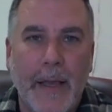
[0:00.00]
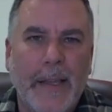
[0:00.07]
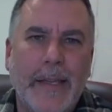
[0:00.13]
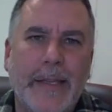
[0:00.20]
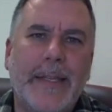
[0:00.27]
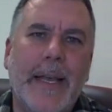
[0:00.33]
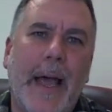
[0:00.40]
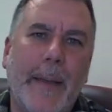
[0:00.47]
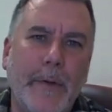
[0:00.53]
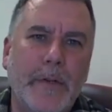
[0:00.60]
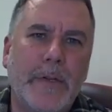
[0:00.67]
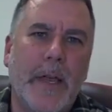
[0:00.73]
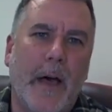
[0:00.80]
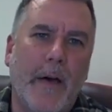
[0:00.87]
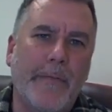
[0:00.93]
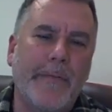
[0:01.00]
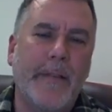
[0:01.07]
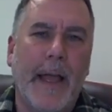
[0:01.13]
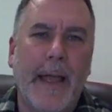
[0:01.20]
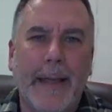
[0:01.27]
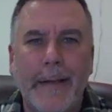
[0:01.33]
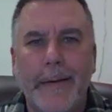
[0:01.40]
You time yourself
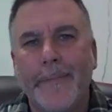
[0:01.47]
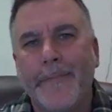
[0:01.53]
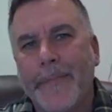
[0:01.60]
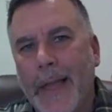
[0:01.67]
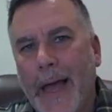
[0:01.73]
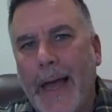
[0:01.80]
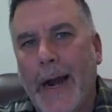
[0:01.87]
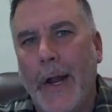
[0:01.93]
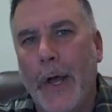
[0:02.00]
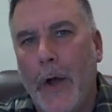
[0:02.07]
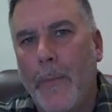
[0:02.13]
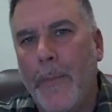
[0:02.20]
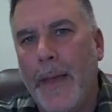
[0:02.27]
like I don't know,